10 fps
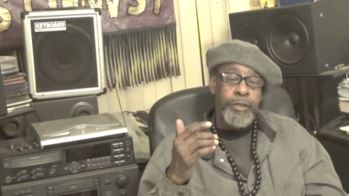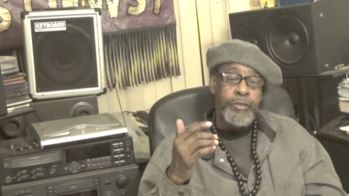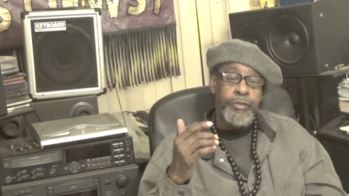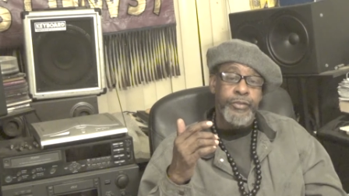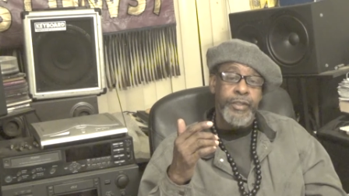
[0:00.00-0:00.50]

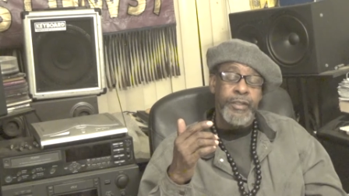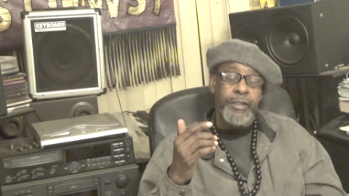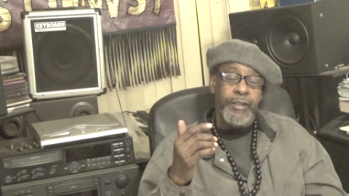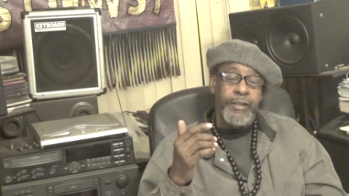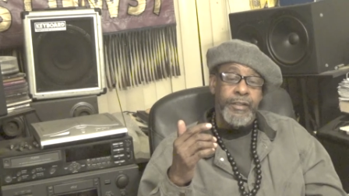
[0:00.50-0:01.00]
You see?
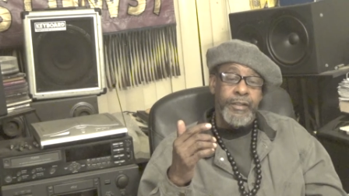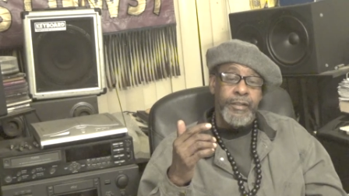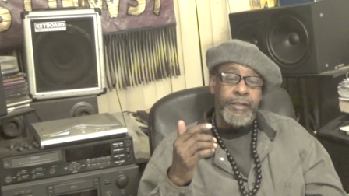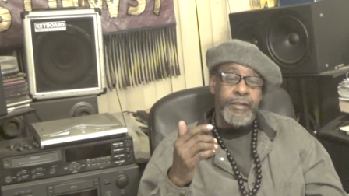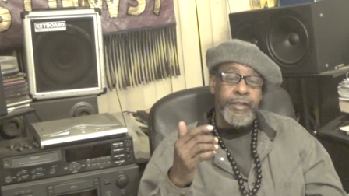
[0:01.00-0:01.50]

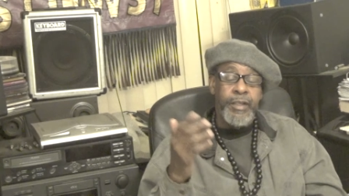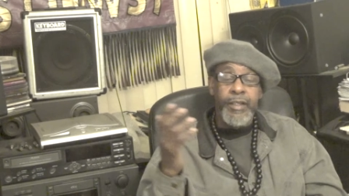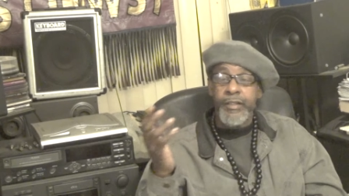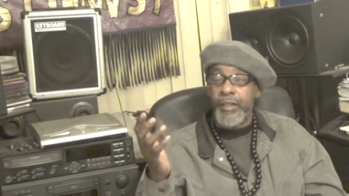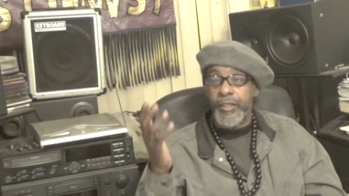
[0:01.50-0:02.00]
The
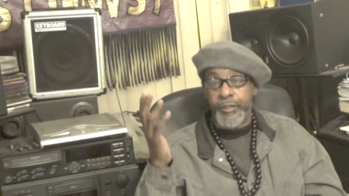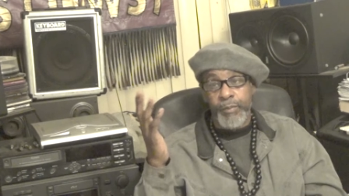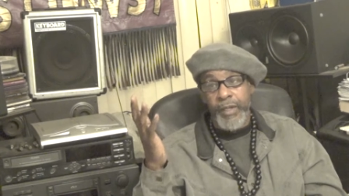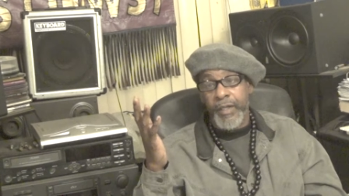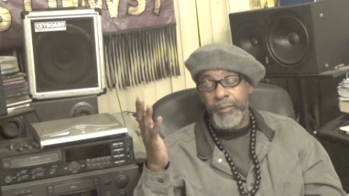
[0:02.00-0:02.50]
heathen are just
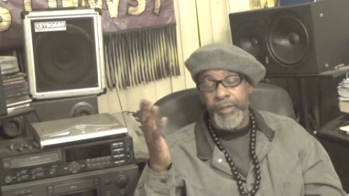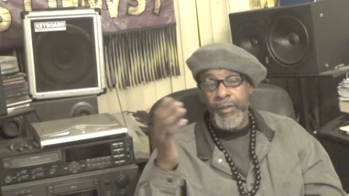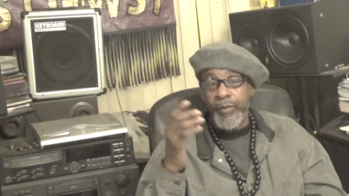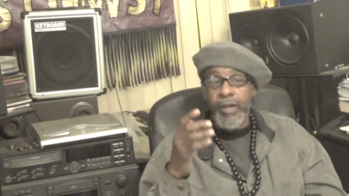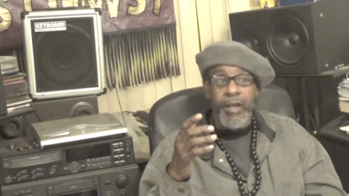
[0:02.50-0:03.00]
made up. Here
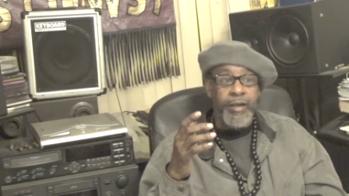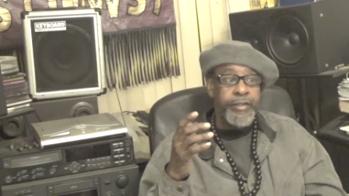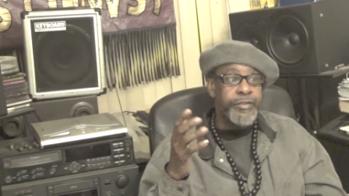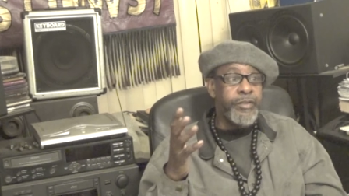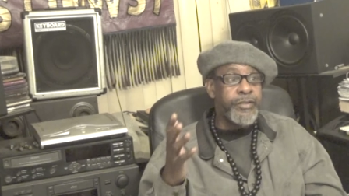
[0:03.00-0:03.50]
we are,
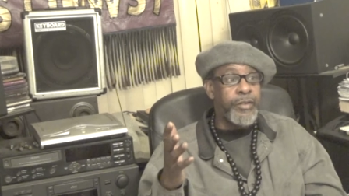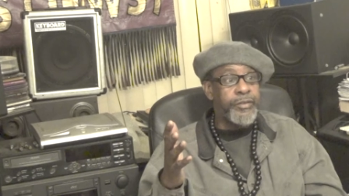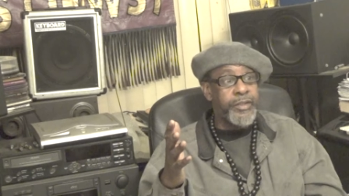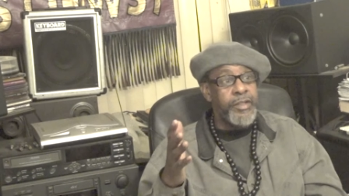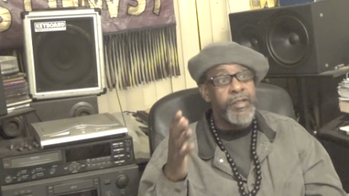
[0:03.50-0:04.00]
they see
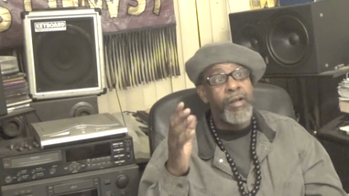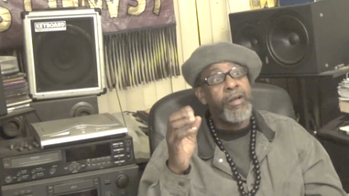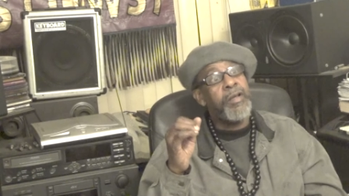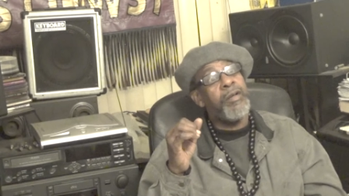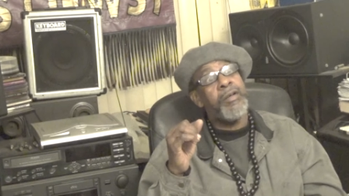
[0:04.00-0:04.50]
certain things.
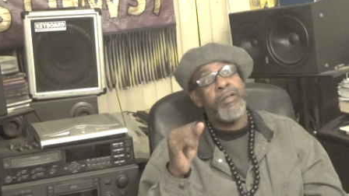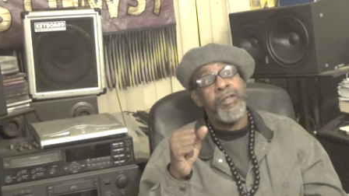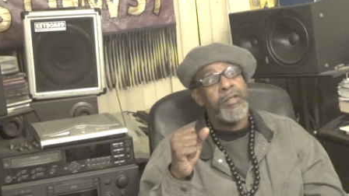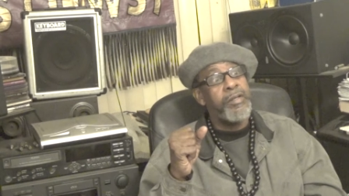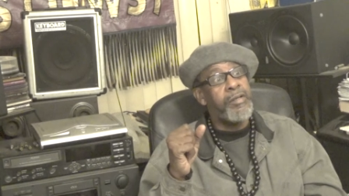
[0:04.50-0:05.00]
Oh,
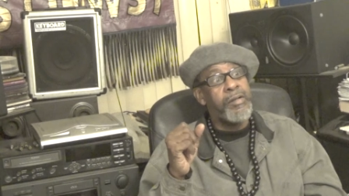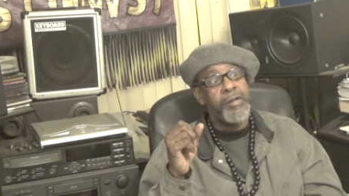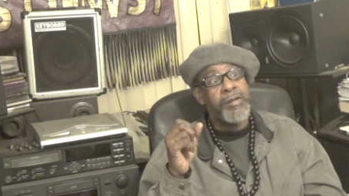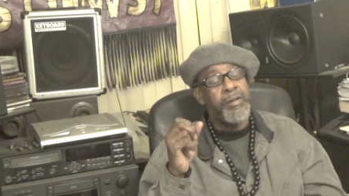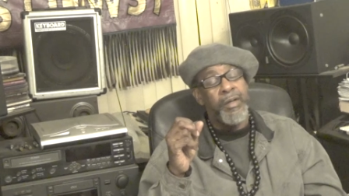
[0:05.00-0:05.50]
look, oh. oh,
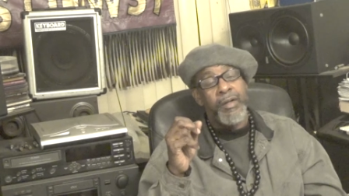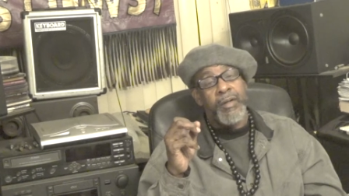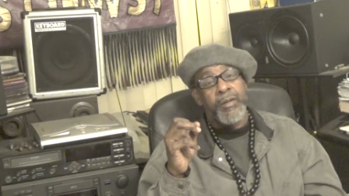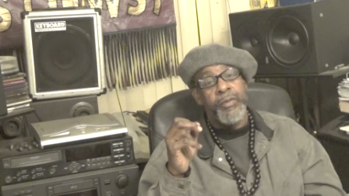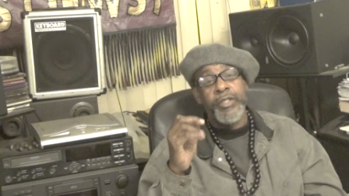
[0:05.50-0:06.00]
oh.
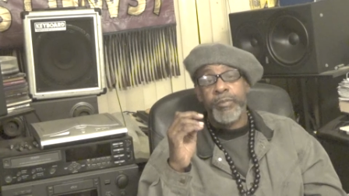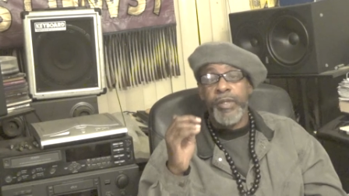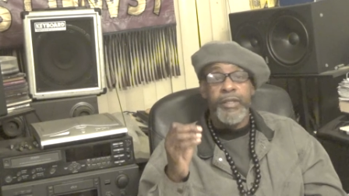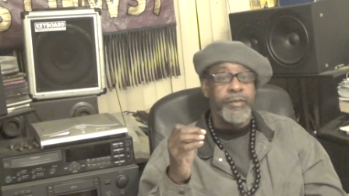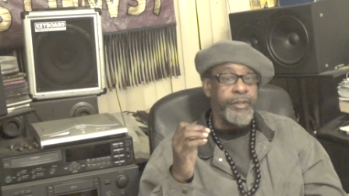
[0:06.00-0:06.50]
We just
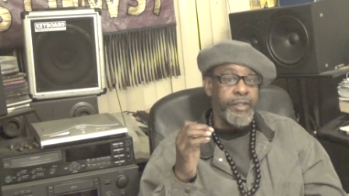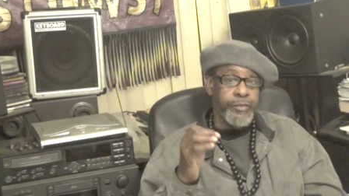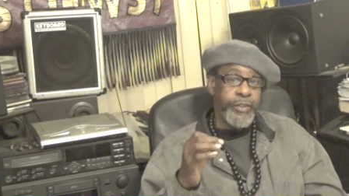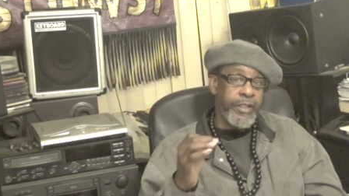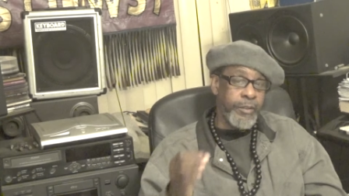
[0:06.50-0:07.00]
made because
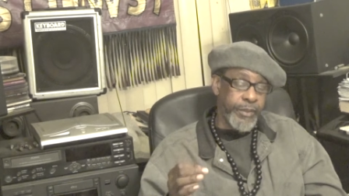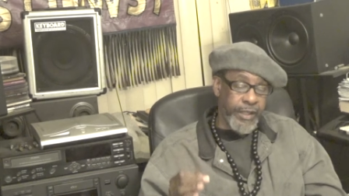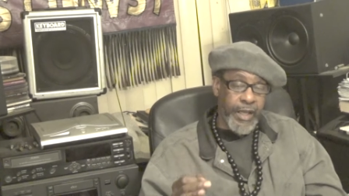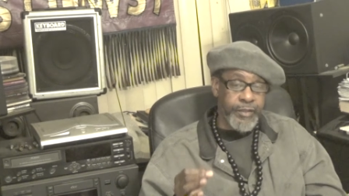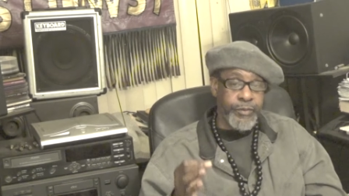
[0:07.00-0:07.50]
we eat them or
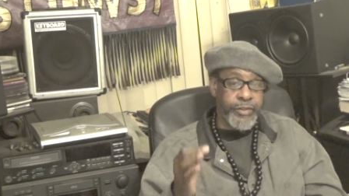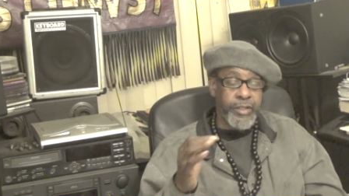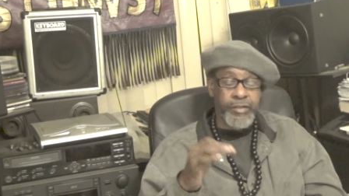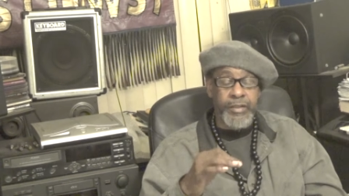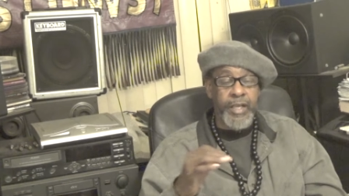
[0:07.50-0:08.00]
not. We
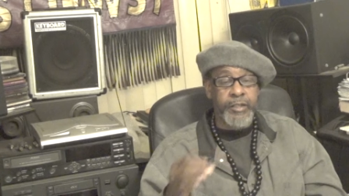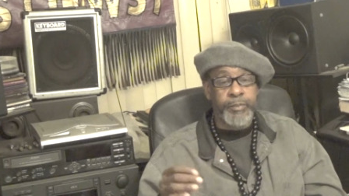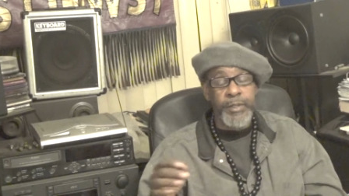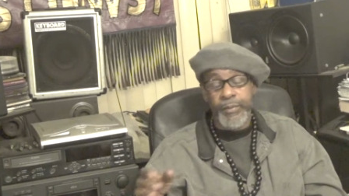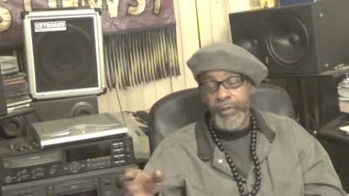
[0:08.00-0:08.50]
just like the
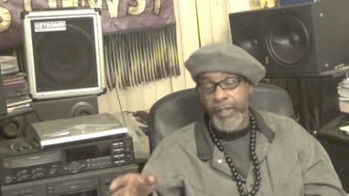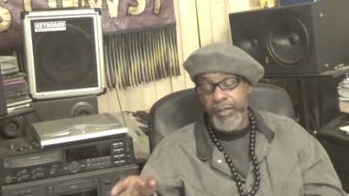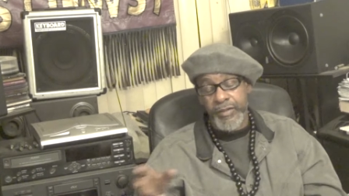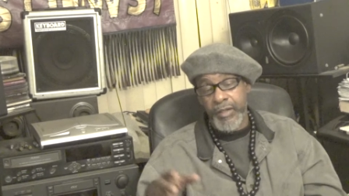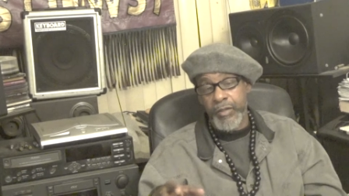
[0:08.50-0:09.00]
people that he
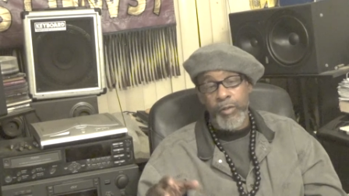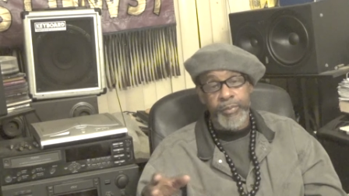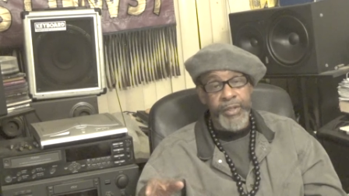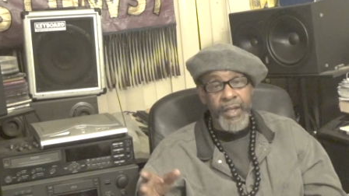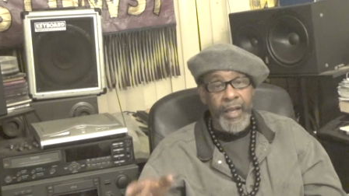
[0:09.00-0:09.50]
said don't
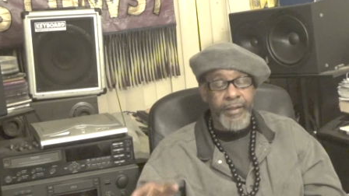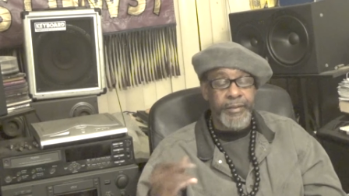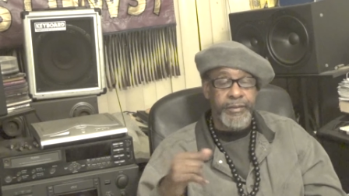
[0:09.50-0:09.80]
be like.